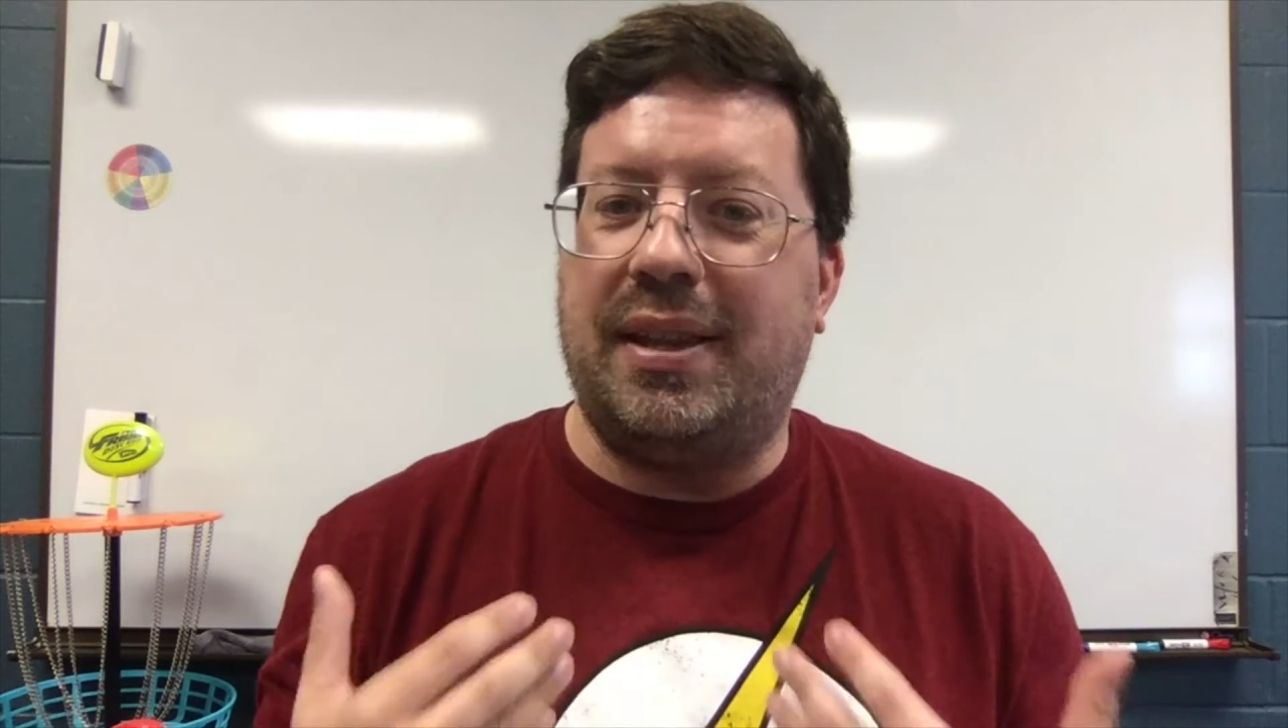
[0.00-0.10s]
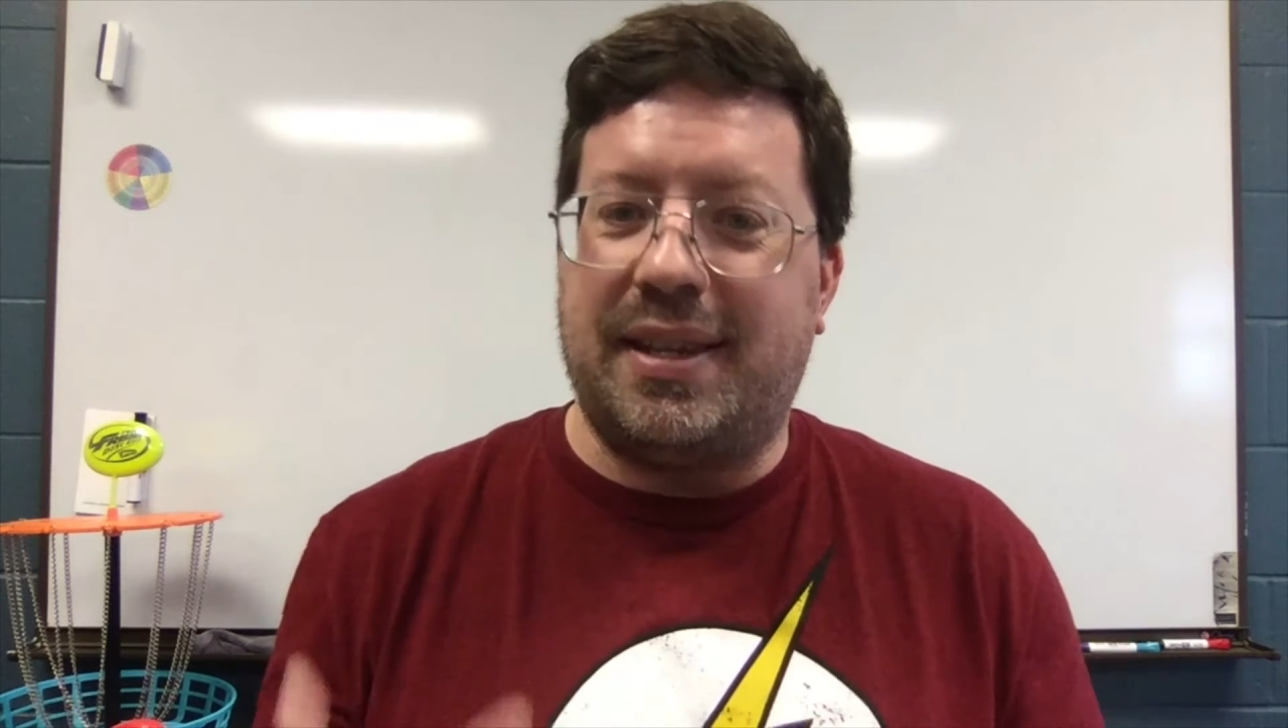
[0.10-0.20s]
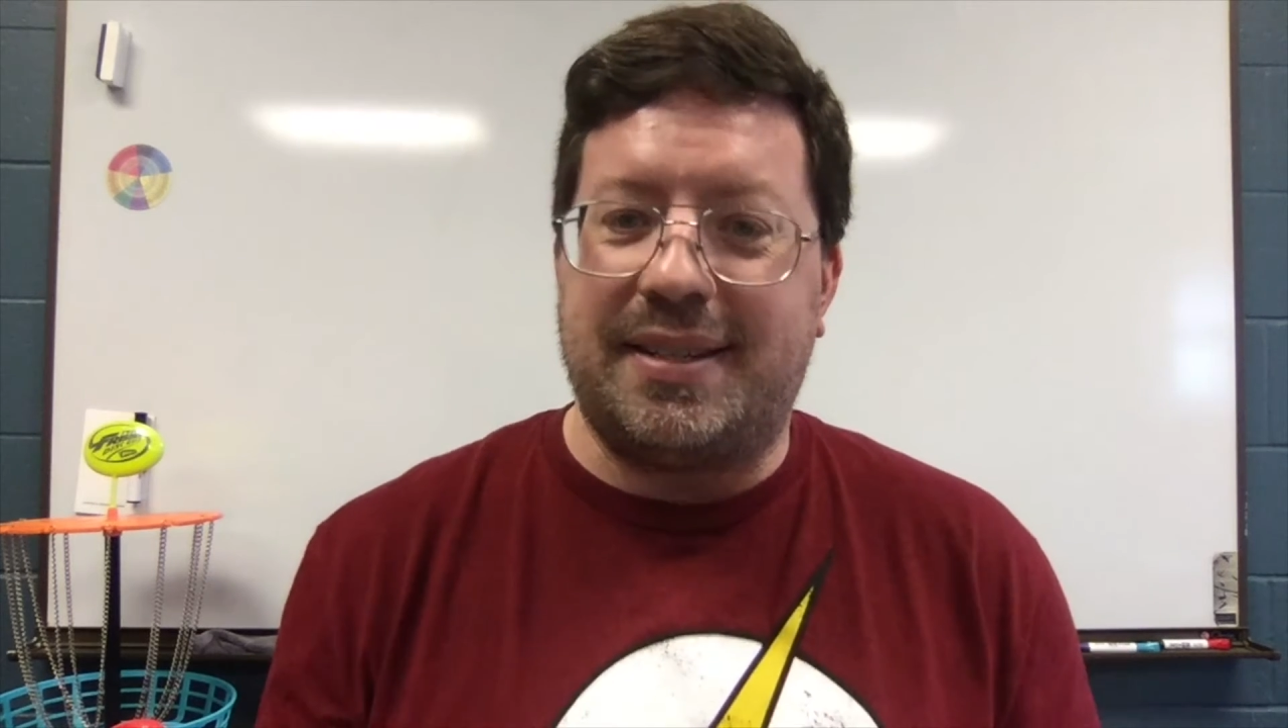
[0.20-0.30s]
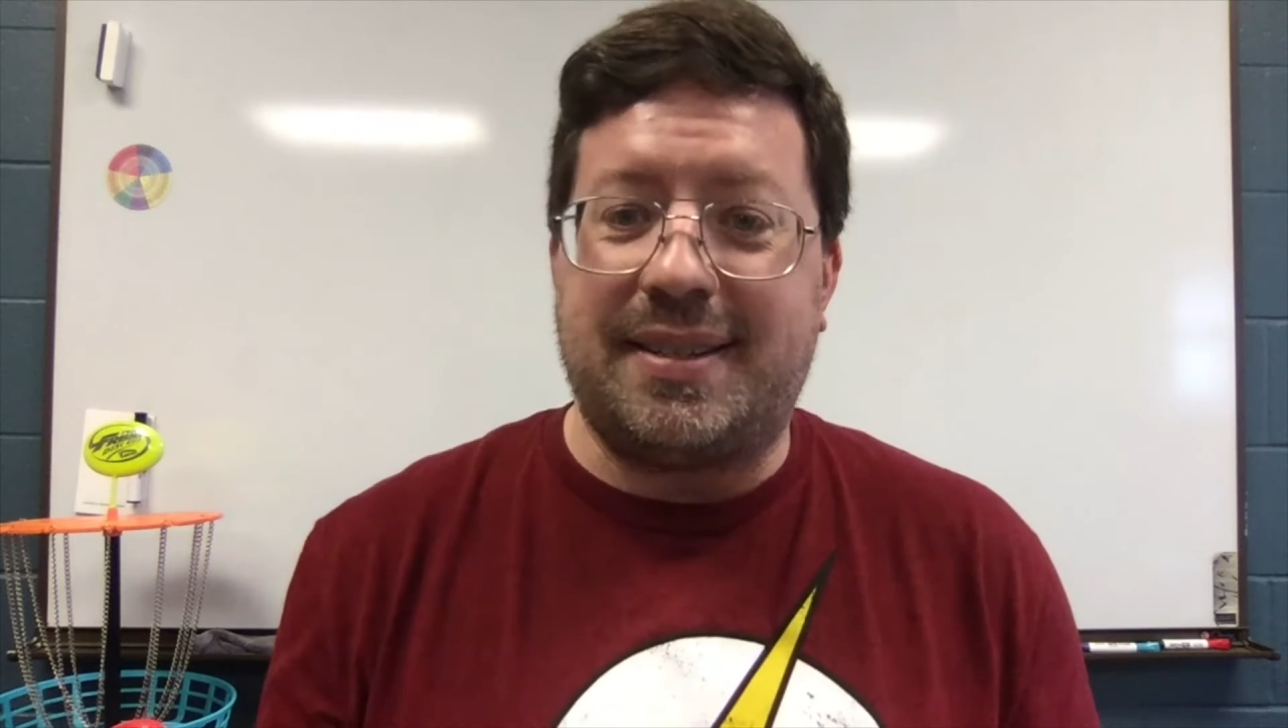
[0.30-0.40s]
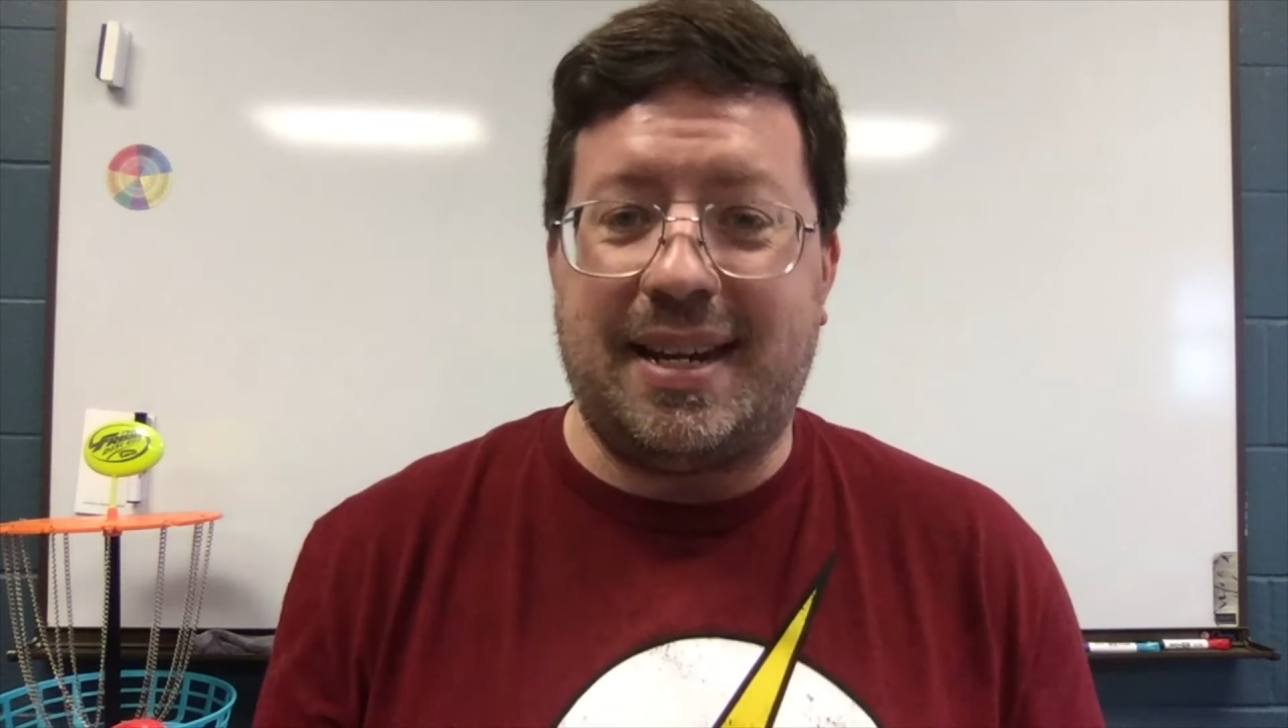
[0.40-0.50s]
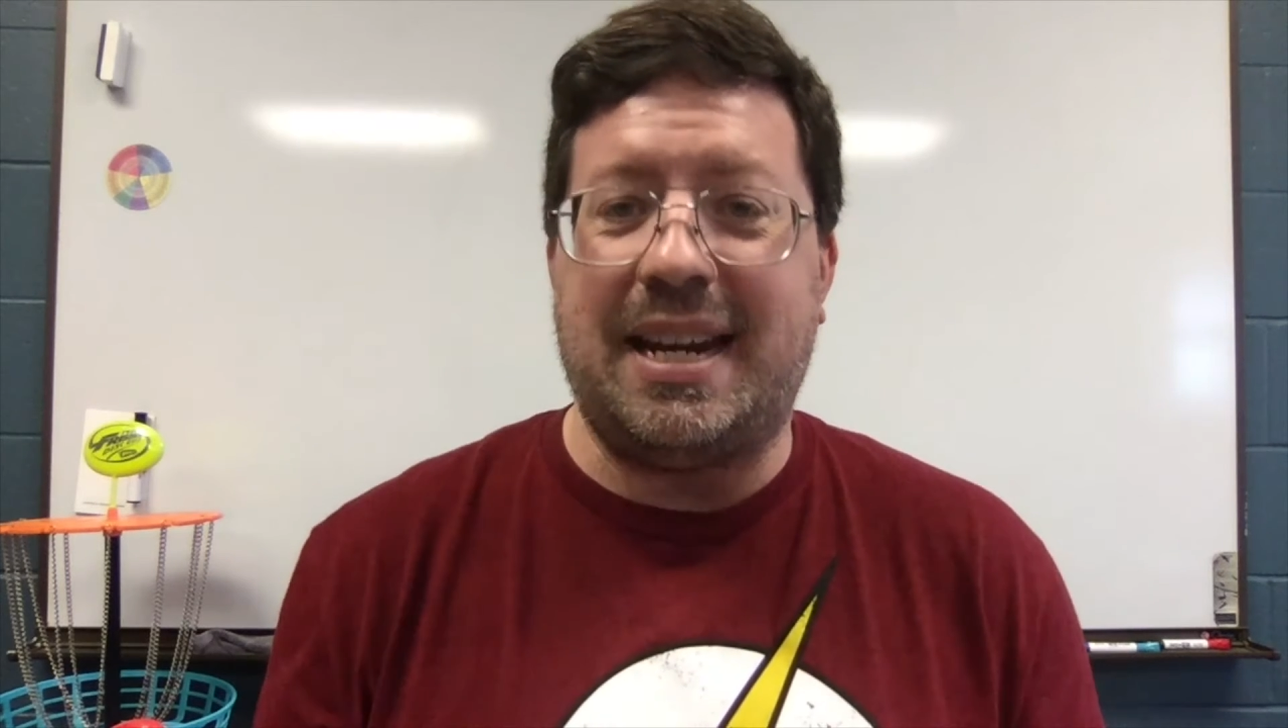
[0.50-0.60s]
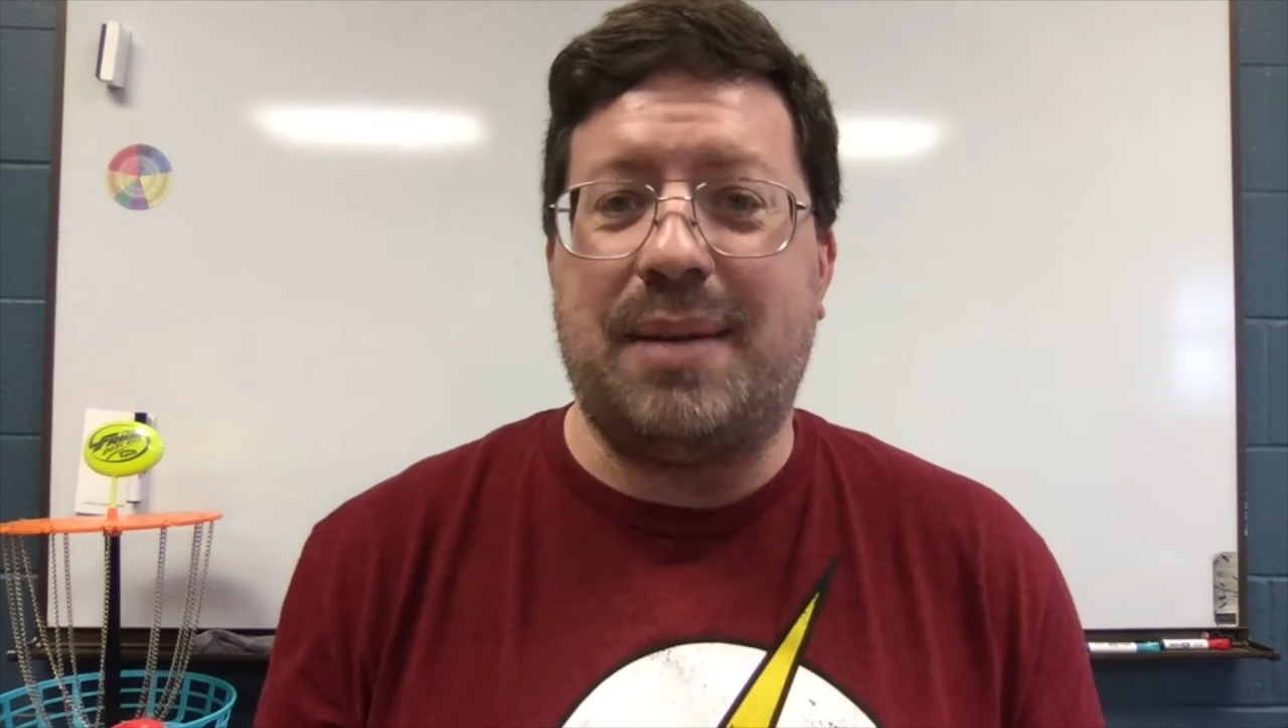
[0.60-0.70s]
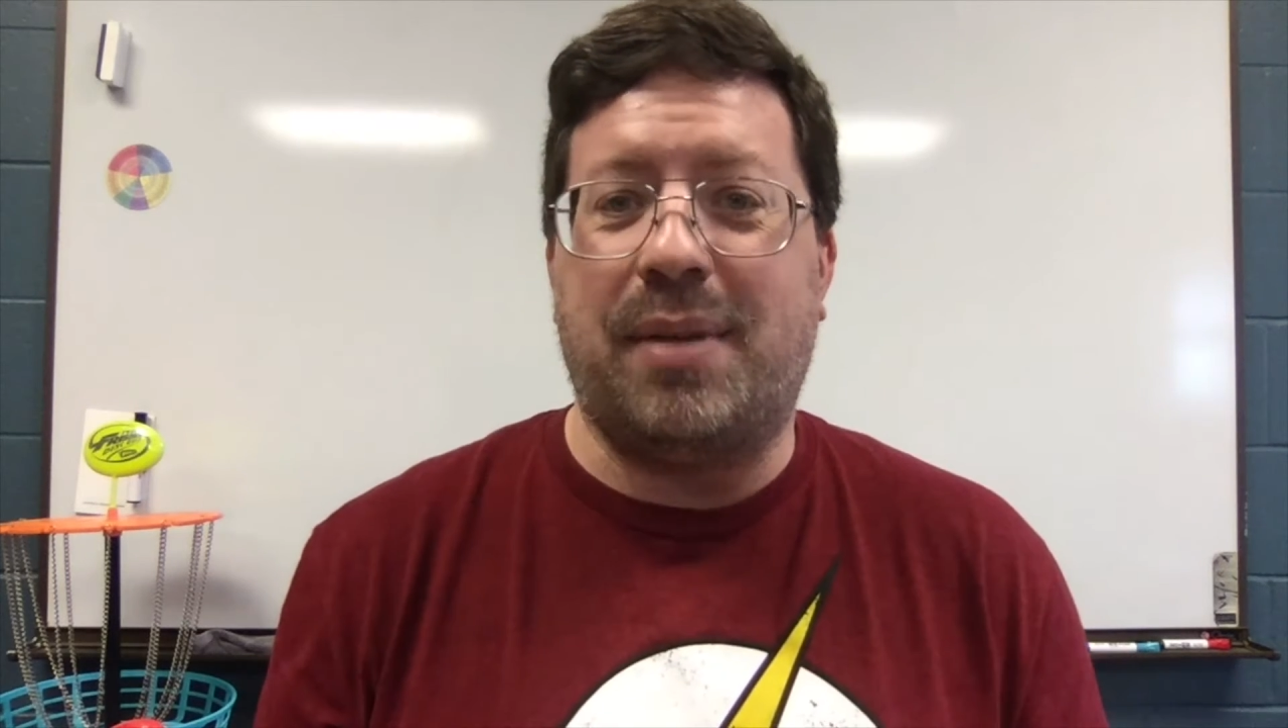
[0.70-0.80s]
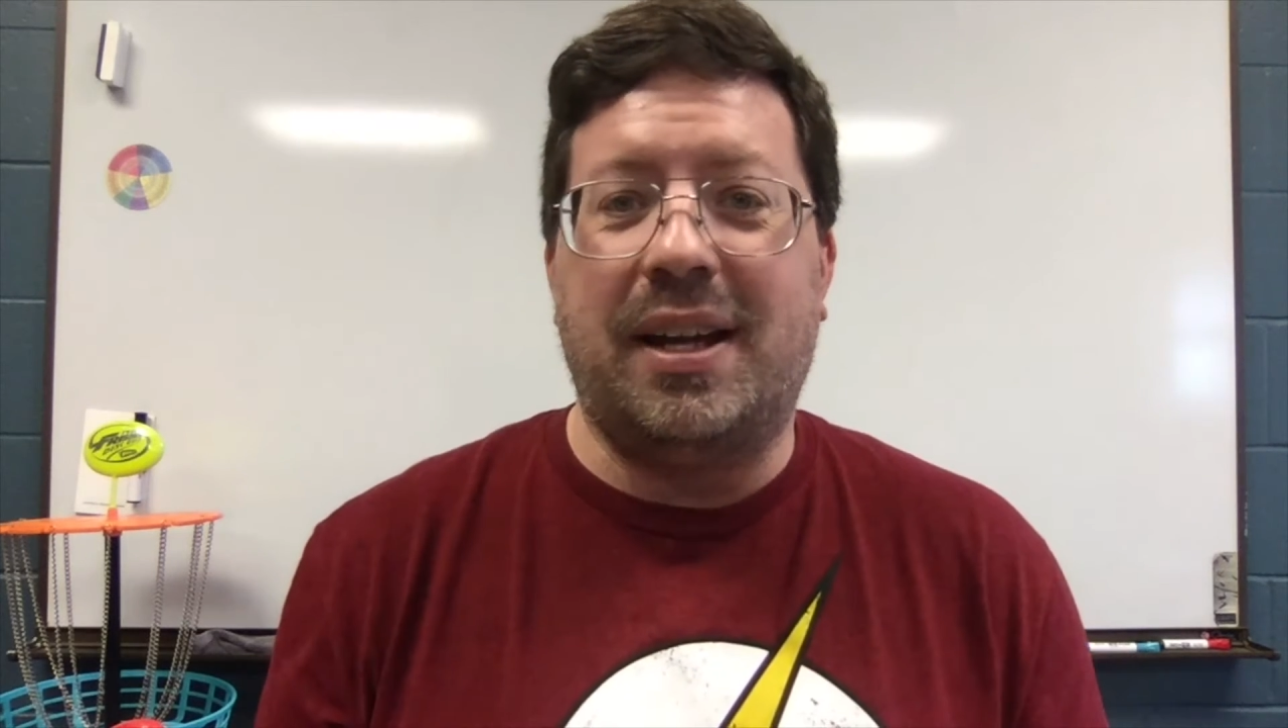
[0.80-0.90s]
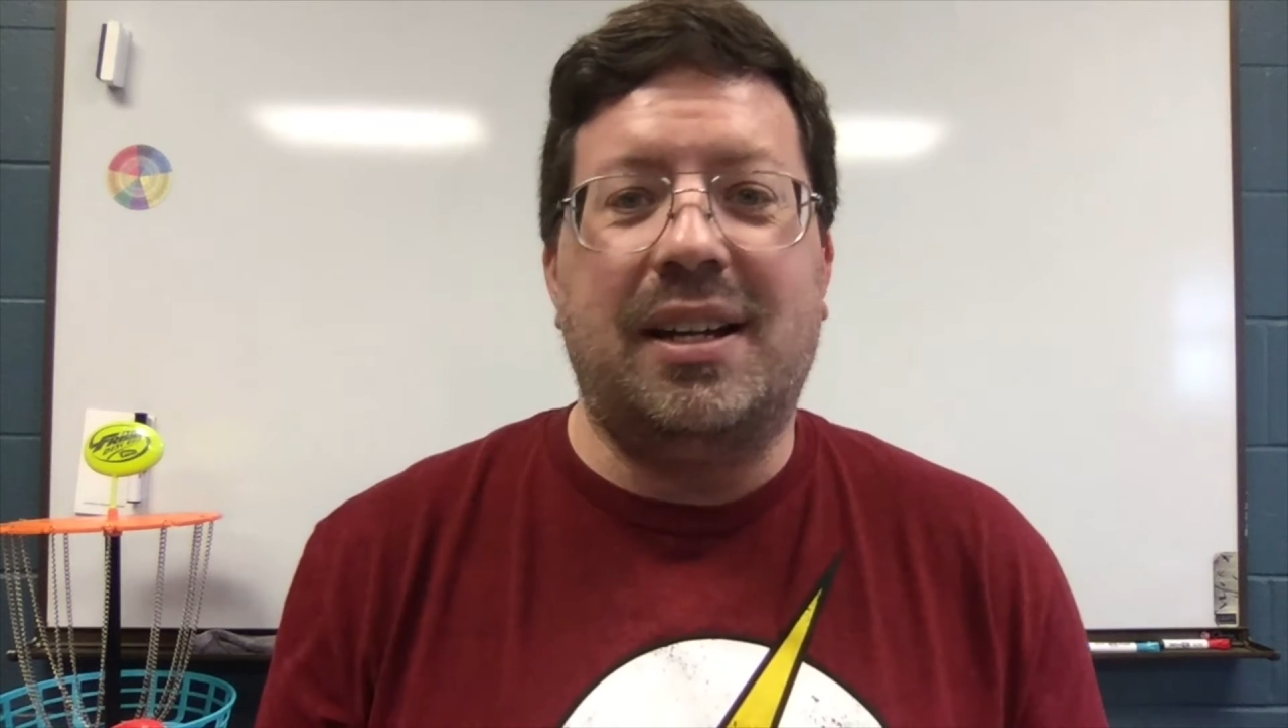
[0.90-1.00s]
this
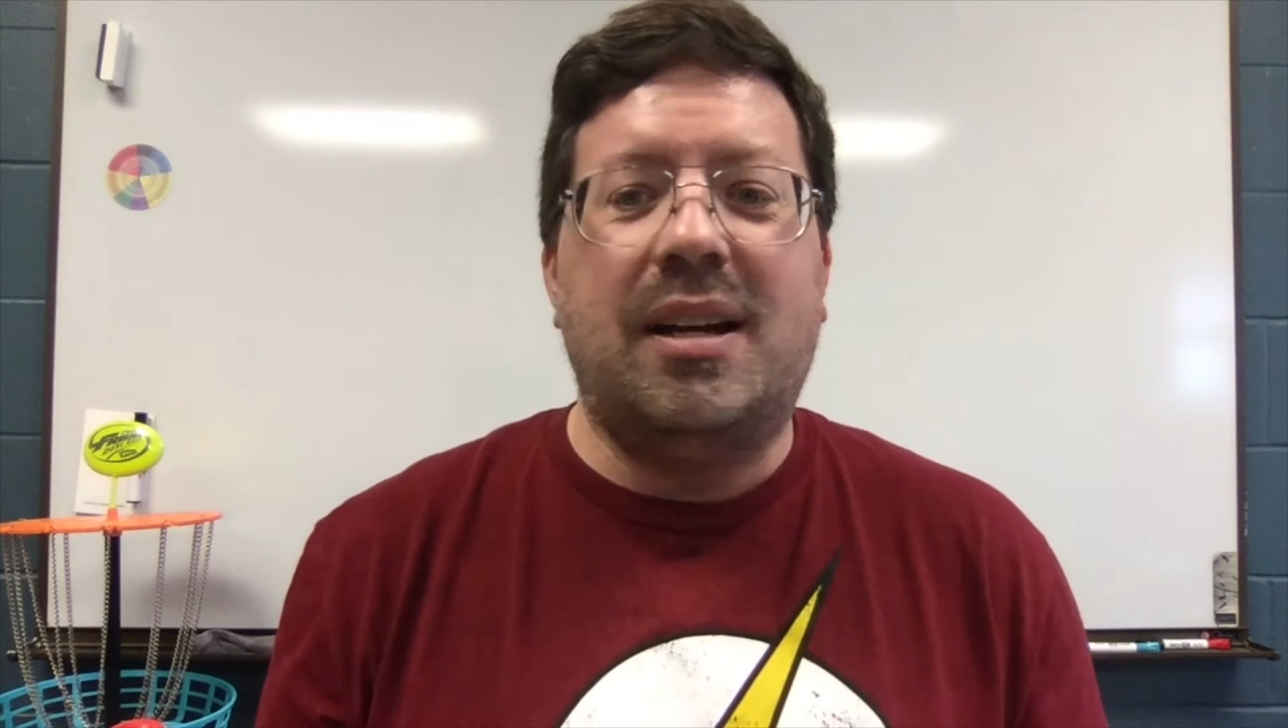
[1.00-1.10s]
team